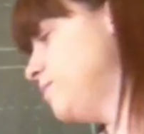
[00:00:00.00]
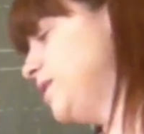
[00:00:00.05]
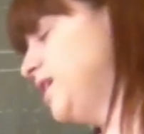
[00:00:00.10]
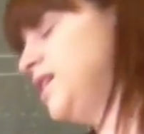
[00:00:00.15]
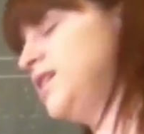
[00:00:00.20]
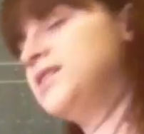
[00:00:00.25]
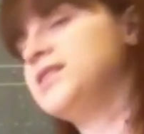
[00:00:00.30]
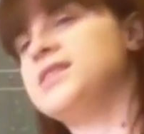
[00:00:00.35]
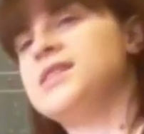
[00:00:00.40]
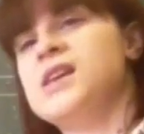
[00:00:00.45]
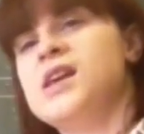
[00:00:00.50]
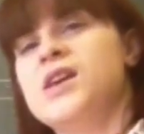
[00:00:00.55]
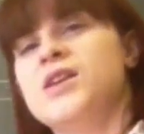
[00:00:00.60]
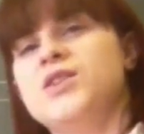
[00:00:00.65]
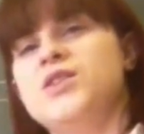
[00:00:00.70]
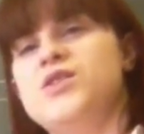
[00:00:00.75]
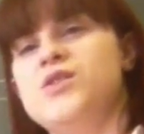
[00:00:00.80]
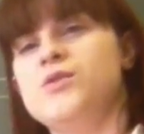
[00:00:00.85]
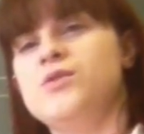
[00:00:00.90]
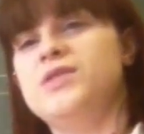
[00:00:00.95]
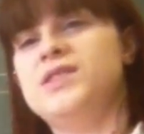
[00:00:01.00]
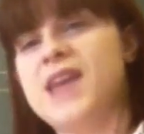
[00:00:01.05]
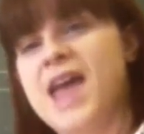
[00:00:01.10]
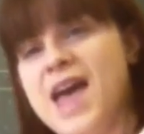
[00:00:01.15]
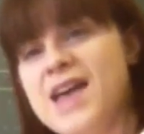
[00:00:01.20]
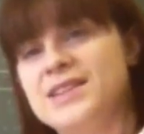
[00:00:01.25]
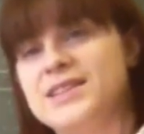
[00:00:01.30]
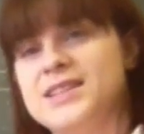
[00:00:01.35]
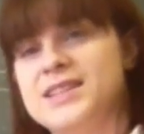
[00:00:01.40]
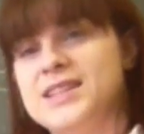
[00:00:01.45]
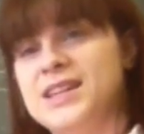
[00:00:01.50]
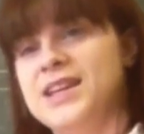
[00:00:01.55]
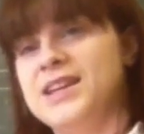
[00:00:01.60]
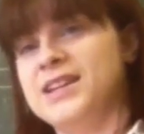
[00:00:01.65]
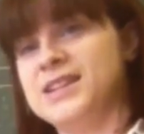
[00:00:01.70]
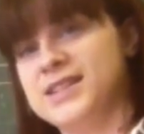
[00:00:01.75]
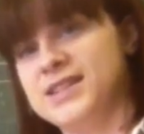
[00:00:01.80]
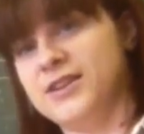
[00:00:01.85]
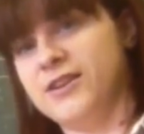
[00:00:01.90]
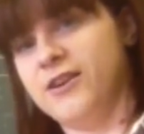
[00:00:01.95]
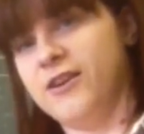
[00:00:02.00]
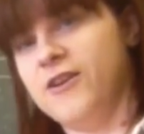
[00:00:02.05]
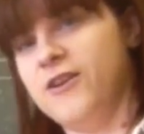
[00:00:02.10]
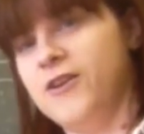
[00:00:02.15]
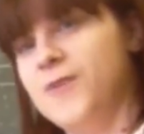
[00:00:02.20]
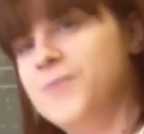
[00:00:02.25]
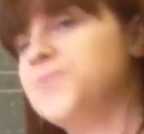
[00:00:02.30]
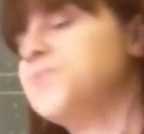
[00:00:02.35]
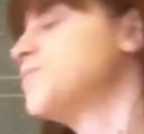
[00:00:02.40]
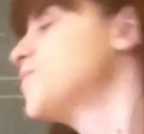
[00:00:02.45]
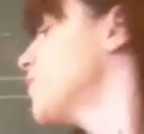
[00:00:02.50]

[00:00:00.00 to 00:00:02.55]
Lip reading: means to dance in a circle,